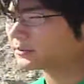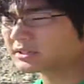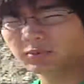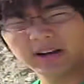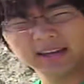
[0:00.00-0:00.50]

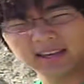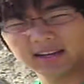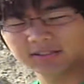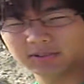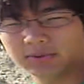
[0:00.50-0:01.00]
reason why I
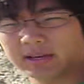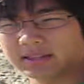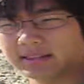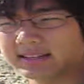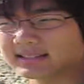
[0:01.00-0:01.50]
can't do a
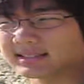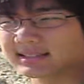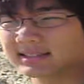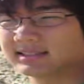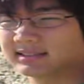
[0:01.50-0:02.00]
list
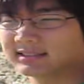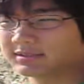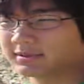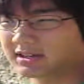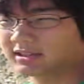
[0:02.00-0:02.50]
is
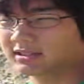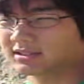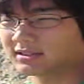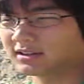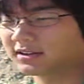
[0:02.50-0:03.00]
because
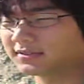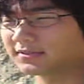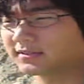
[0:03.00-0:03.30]
of